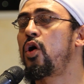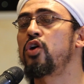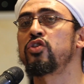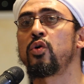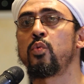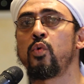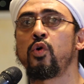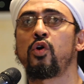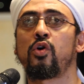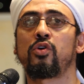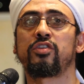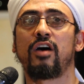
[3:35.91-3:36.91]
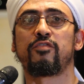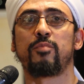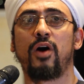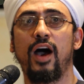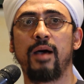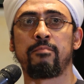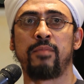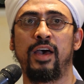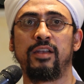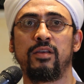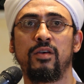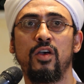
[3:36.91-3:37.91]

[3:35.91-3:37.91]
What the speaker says: on the world of Muhammad.